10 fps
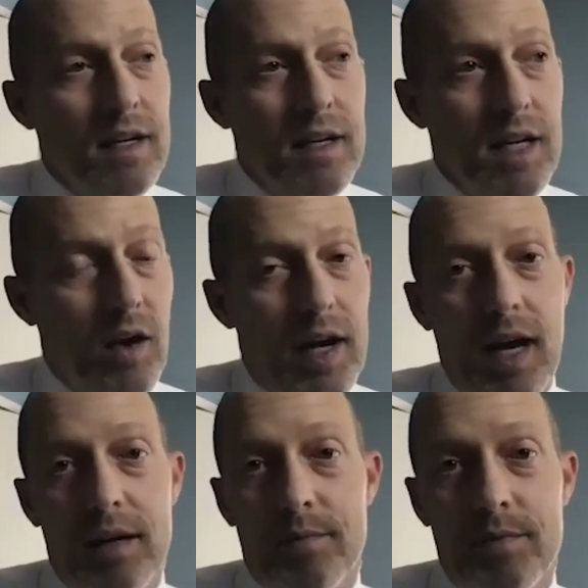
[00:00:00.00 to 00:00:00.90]
you know, I
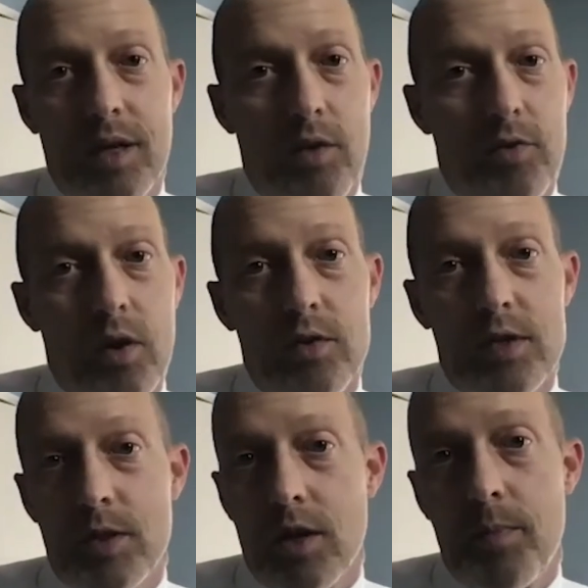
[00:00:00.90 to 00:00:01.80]
gotta you know throw
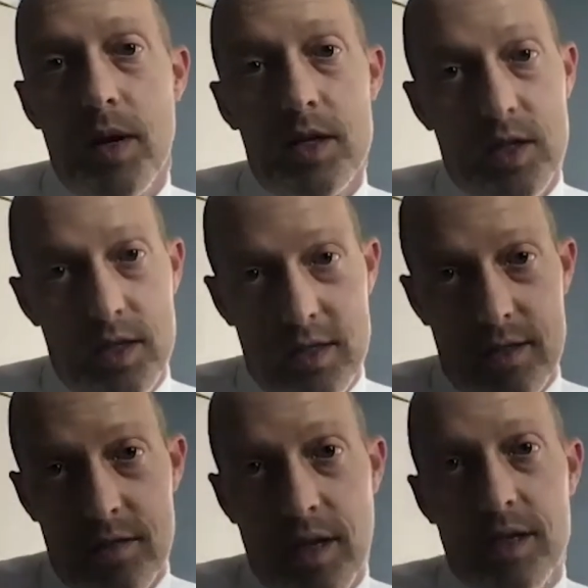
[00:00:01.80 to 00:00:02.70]
some dirty punches
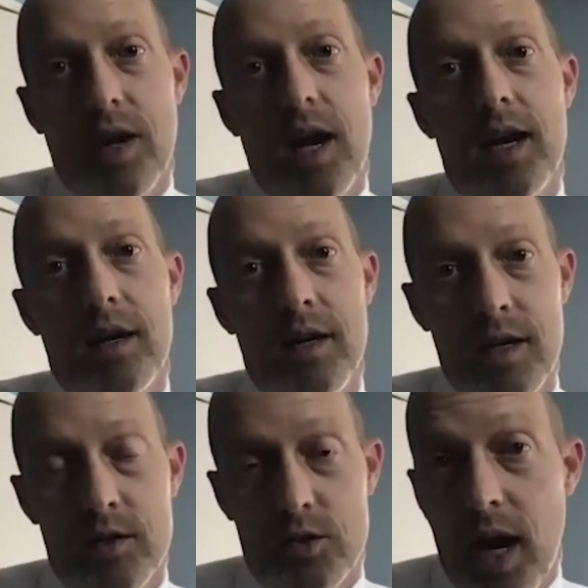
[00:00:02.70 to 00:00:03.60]
and and try to
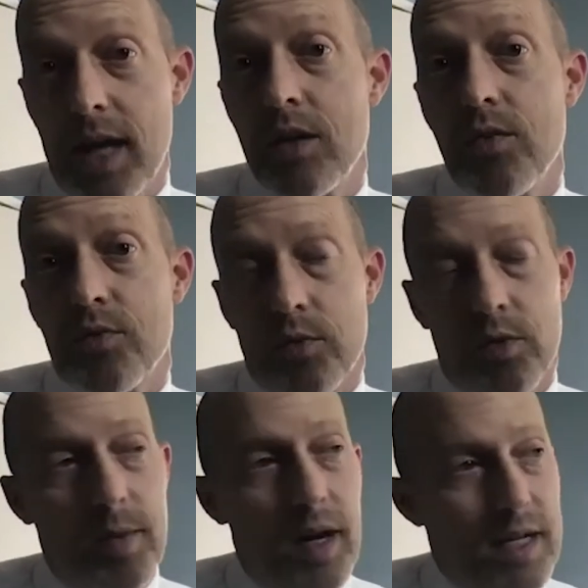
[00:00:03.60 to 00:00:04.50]
drag you through
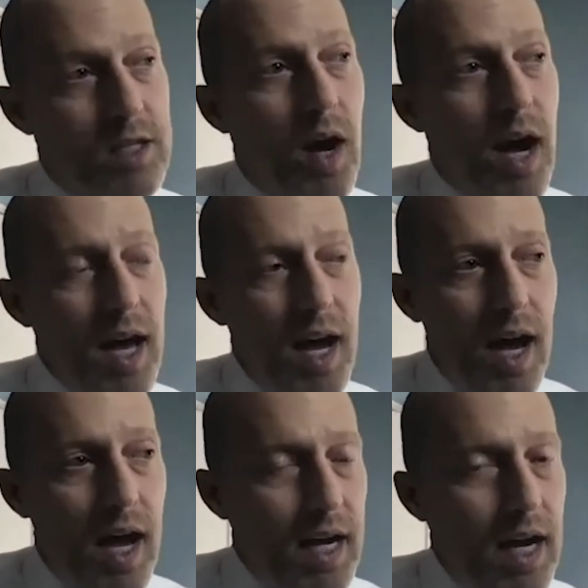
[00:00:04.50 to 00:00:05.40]
the mud. So I, I
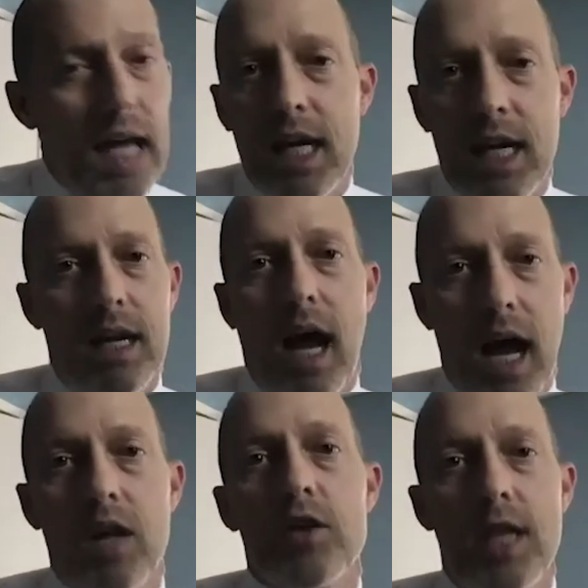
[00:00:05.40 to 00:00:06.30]
and I get it.
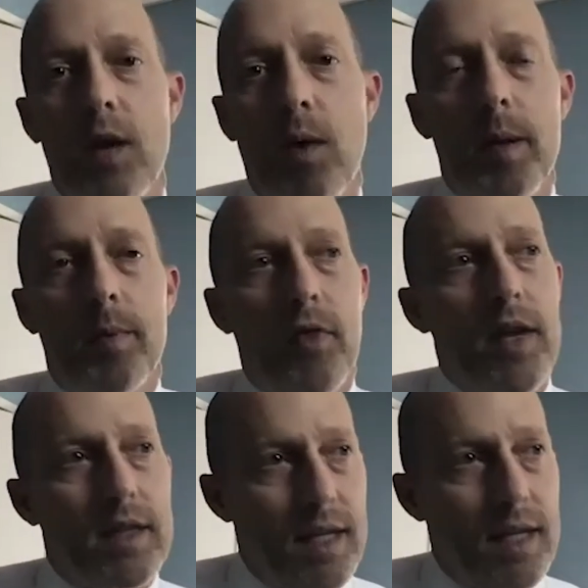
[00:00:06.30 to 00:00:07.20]
I understand why people
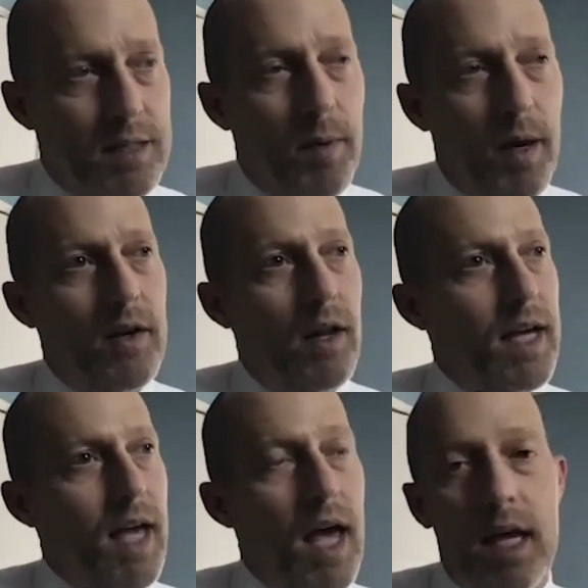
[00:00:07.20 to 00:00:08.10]
think this, but they're
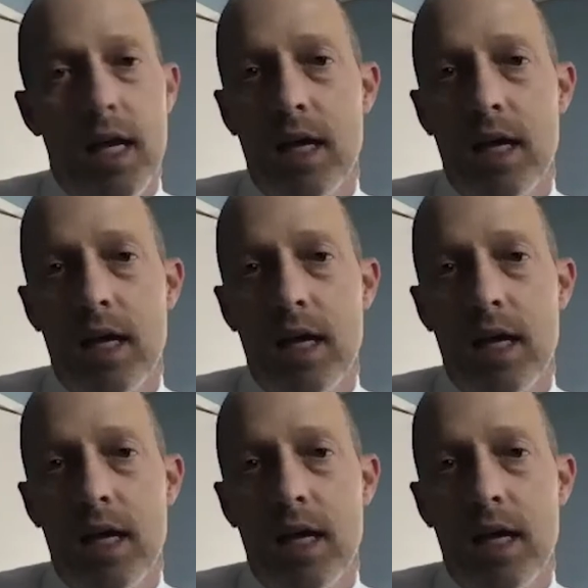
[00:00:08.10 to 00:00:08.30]
like, hey,